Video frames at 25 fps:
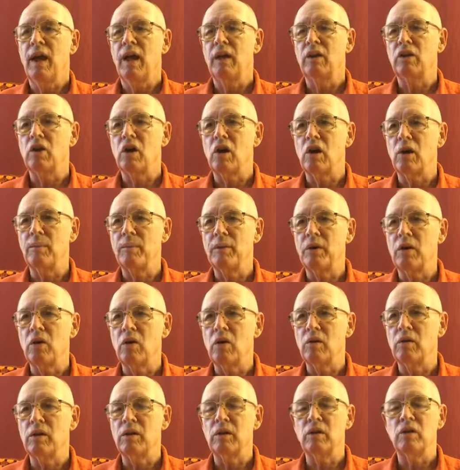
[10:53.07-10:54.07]
And karma
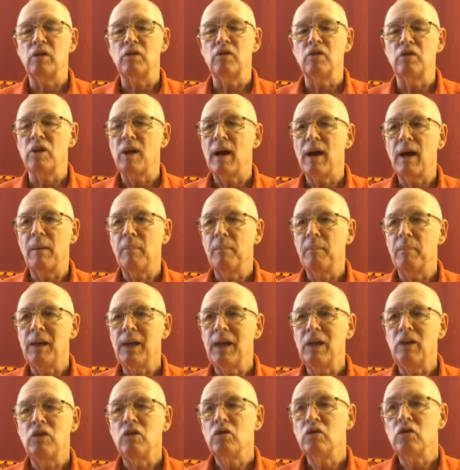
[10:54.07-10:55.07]
yoga does not
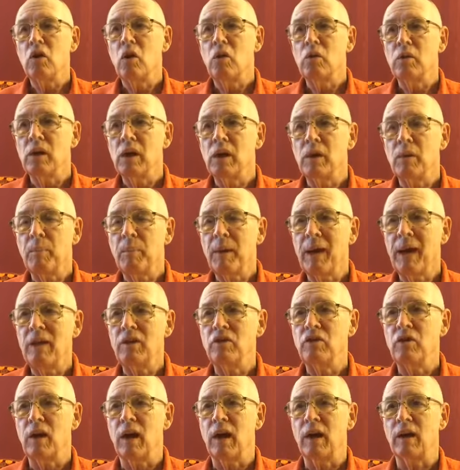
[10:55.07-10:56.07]
mean you don't get a
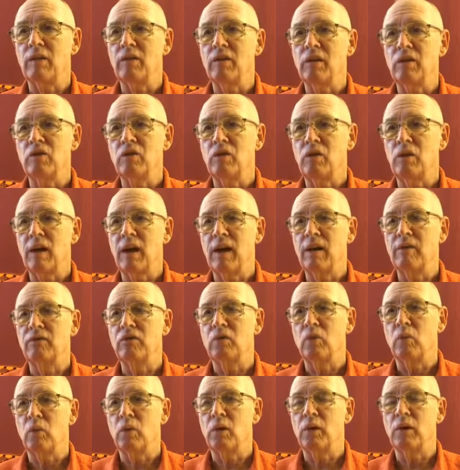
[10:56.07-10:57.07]
paycheck, that you have
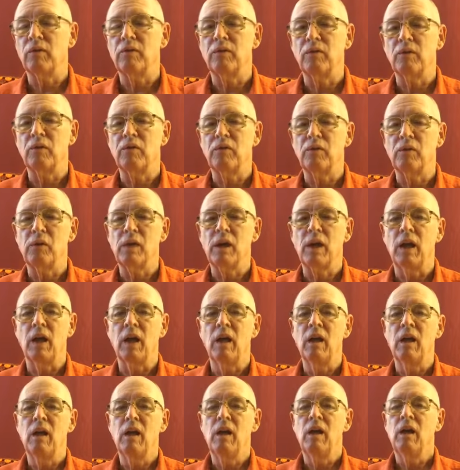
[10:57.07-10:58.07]
to work for free.
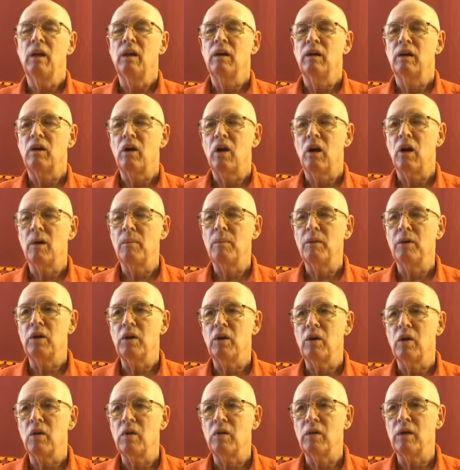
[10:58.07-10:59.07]
Karma
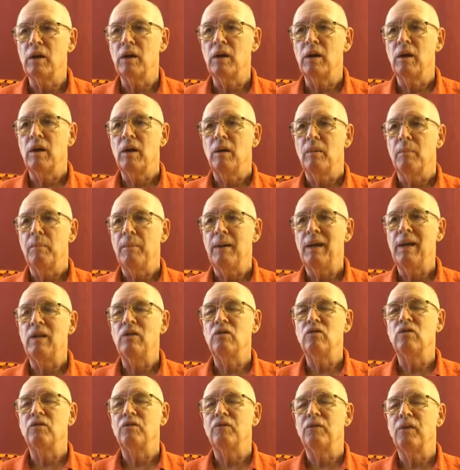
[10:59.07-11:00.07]
yoga
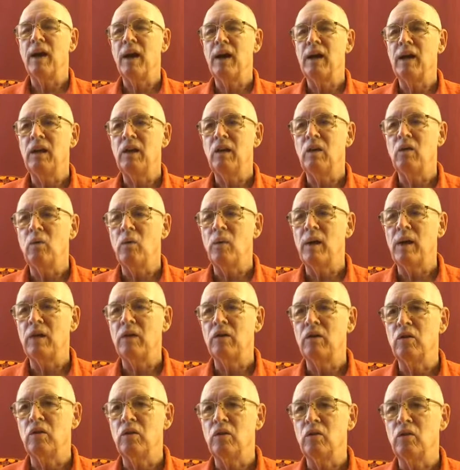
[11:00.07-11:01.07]
means finding a way
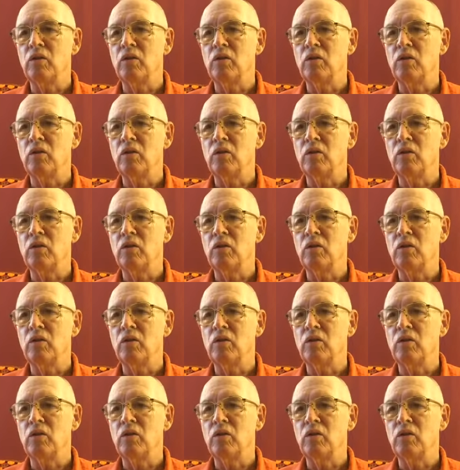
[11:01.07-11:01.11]
to do